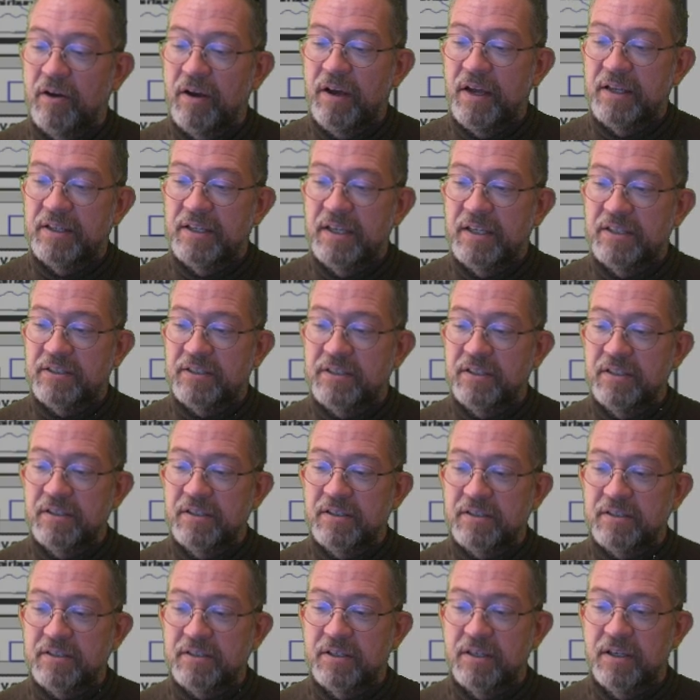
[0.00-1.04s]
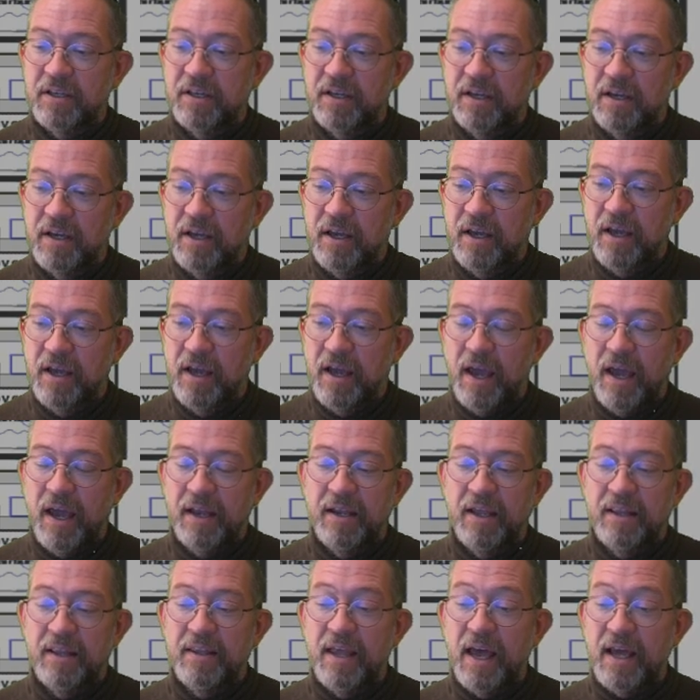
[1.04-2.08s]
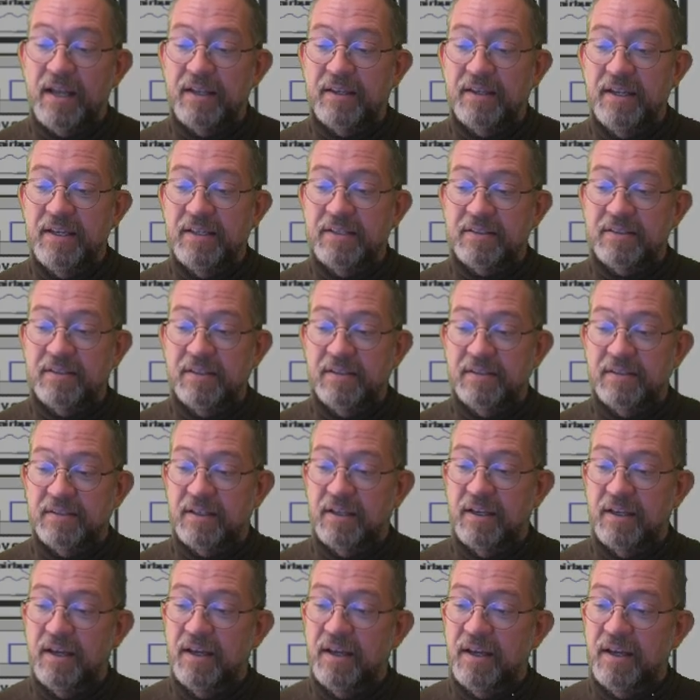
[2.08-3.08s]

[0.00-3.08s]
a distance and then that distance